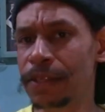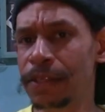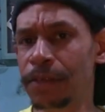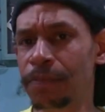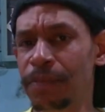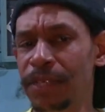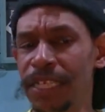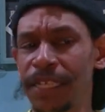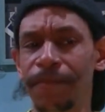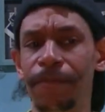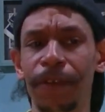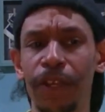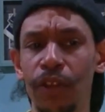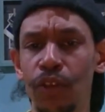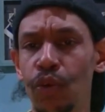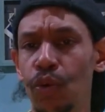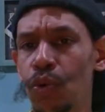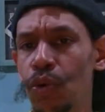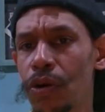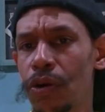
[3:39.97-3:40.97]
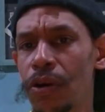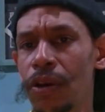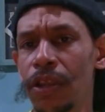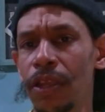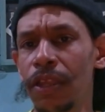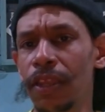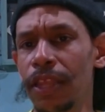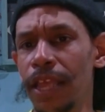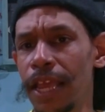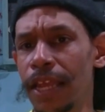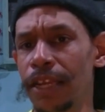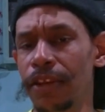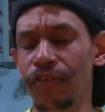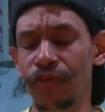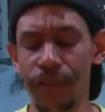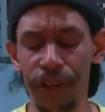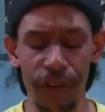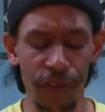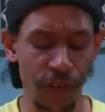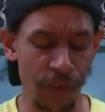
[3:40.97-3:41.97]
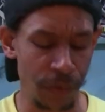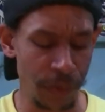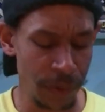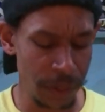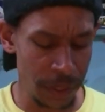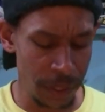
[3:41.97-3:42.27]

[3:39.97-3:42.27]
a specific lure that intrigues you.